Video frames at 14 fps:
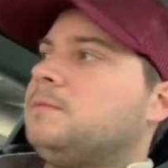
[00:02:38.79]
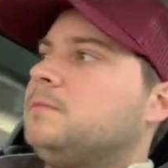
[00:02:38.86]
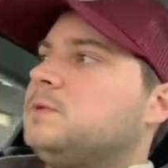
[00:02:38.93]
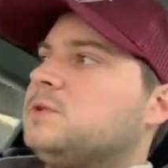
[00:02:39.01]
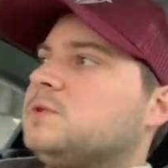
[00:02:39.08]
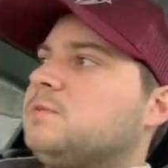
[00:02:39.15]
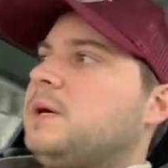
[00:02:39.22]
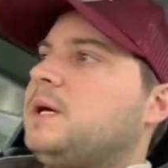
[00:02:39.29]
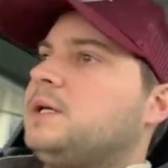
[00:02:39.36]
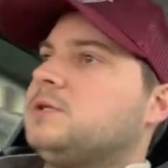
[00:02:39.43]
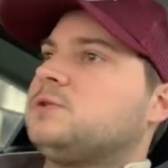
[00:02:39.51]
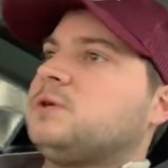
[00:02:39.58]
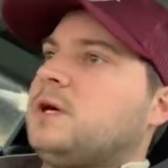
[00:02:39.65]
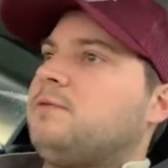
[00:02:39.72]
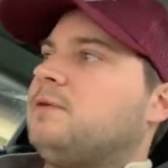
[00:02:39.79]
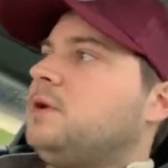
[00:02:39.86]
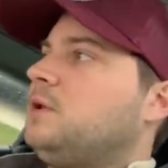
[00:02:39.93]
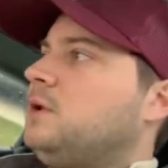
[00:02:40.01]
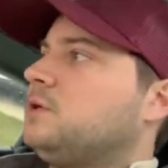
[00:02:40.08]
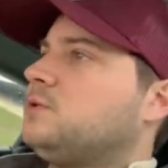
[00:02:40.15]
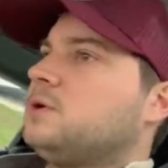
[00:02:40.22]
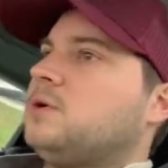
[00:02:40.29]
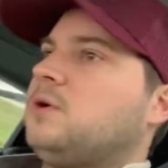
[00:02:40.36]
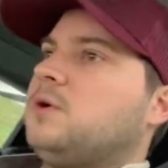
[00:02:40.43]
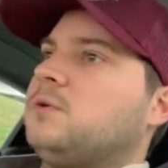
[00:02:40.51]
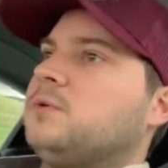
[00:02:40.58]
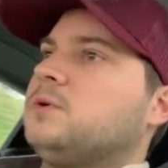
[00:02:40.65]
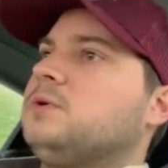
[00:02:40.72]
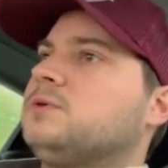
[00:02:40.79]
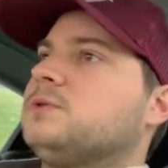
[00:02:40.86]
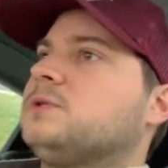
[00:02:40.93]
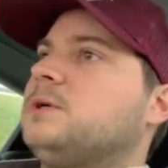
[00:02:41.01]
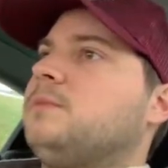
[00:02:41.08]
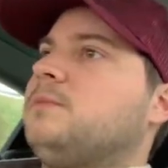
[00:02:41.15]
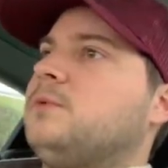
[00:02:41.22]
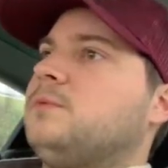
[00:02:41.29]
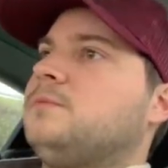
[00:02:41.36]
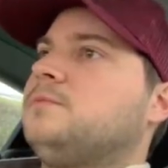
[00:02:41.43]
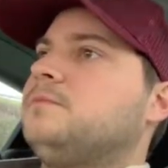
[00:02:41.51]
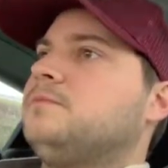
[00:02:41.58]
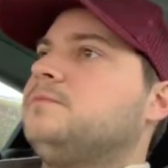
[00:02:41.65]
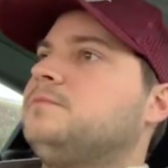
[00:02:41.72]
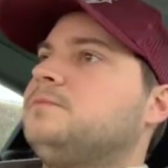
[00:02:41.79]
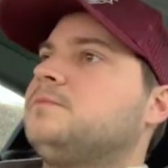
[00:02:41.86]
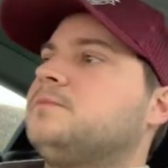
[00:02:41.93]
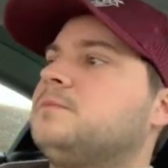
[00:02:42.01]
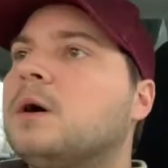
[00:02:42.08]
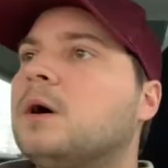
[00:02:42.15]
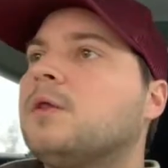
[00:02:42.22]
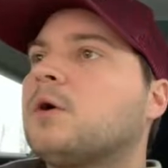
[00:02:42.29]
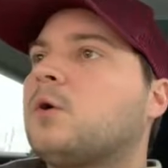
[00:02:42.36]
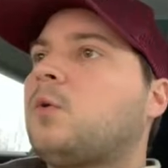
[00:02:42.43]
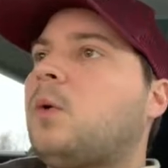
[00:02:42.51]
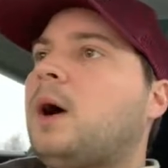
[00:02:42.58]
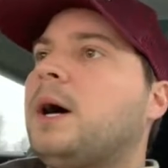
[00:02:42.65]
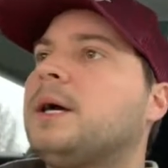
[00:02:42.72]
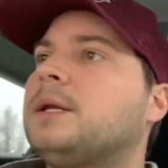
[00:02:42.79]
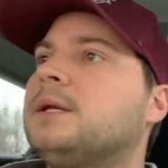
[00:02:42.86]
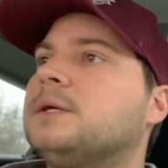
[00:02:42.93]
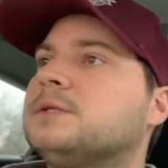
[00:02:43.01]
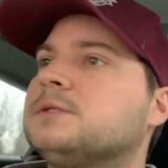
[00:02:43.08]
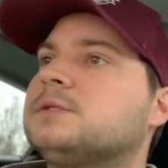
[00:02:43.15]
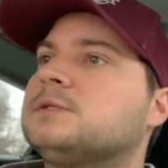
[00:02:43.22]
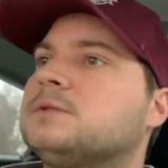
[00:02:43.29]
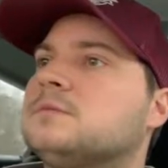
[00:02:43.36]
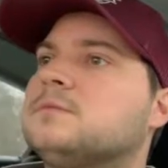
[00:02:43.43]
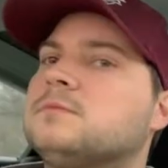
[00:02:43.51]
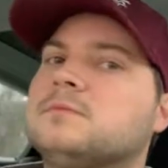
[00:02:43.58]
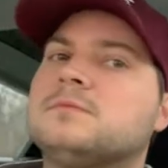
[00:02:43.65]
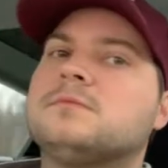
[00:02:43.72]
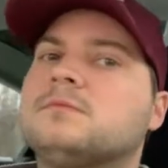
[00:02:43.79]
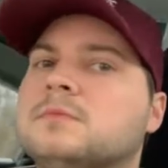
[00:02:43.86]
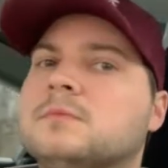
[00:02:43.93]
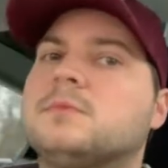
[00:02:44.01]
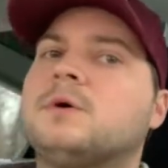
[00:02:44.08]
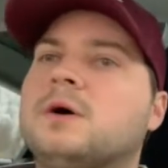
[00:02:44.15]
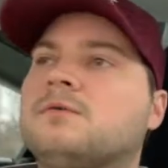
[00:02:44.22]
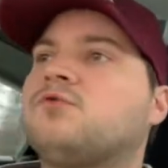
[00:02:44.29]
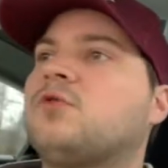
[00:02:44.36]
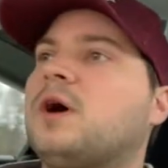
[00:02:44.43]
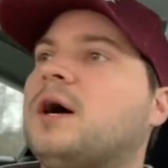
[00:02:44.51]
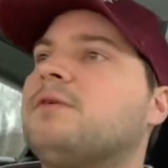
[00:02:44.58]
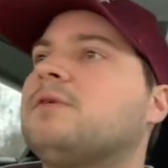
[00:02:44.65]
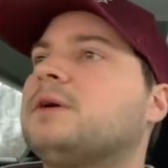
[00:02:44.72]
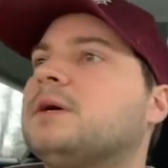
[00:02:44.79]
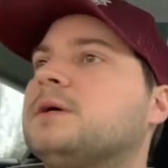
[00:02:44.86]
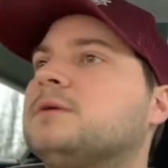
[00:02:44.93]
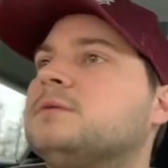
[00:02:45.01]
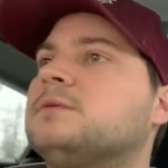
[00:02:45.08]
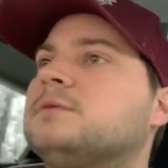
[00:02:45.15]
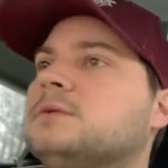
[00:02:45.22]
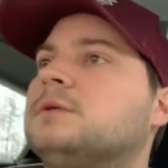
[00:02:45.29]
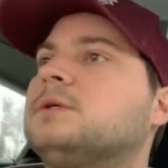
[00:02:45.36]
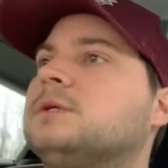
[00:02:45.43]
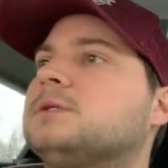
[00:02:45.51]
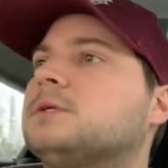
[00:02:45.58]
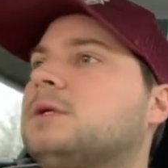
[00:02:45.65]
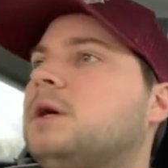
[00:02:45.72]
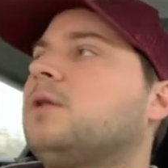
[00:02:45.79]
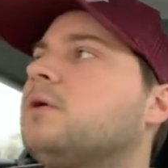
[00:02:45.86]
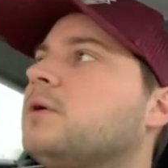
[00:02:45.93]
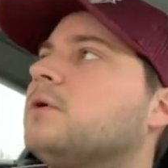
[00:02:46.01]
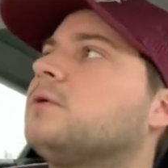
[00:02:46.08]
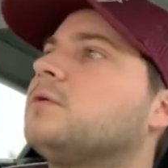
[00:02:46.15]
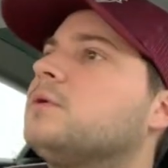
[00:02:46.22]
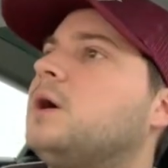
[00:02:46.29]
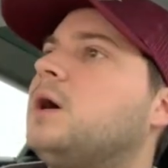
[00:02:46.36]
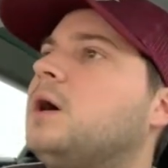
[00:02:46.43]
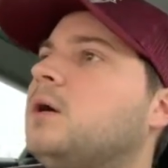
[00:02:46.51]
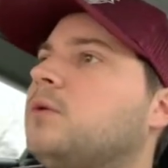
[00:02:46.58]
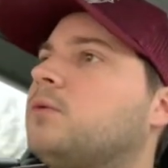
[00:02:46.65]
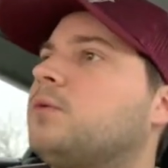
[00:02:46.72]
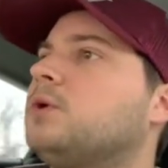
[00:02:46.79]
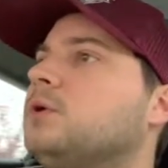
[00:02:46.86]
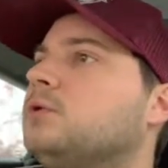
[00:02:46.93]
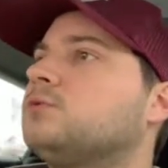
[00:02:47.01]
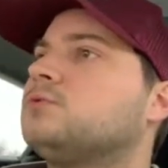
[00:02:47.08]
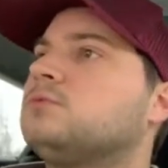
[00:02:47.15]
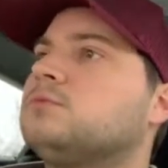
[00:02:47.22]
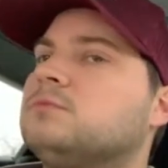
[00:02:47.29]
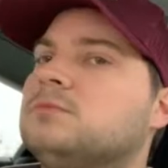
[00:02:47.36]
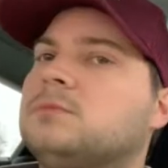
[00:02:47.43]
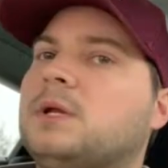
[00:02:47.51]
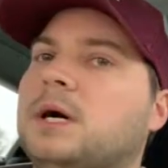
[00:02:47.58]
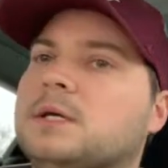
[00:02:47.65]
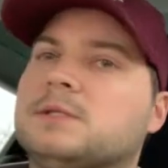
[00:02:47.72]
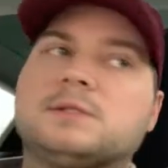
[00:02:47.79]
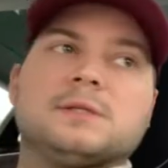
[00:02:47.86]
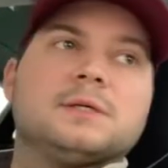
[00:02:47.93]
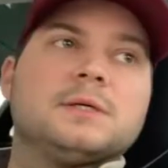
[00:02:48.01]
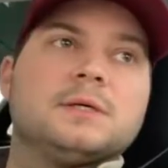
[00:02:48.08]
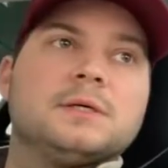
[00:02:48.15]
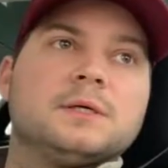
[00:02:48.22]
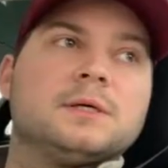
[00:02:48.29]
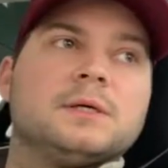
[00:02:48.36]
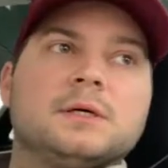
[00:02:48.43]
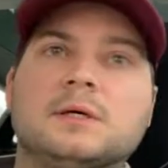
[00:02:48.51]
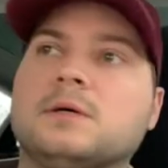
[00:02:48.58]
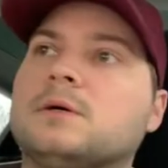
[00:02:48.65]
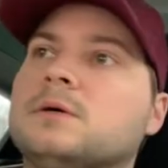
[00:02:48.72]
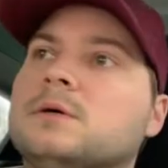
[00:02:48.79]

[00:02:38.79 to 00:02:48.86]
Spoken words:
just makes driving an electric car real simple. The quietness of driving it is another real nice thing here.